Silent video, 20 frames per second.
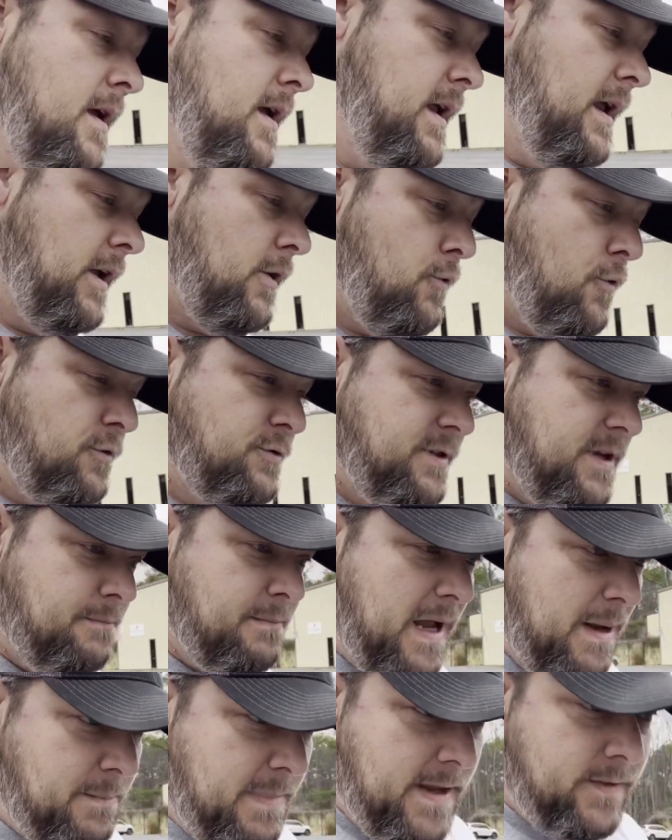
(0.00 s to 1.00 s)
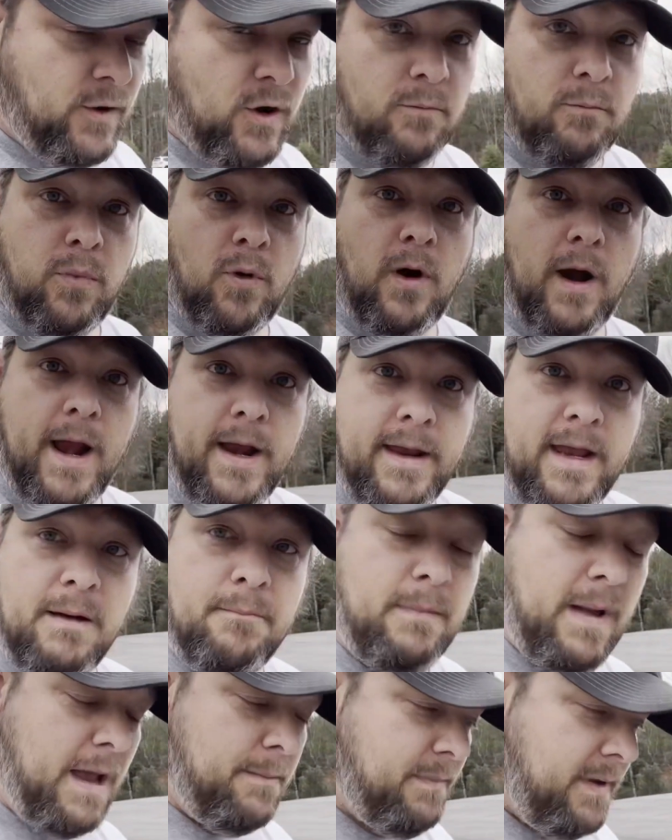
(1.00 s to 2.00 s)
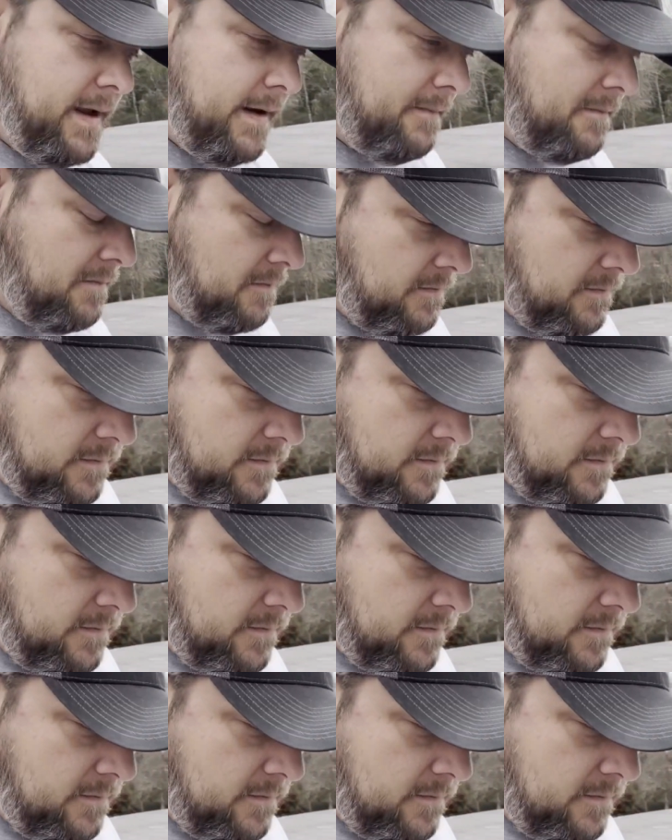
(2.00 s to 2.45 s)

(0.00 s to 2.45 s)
Of course, it may have been their break. It may have been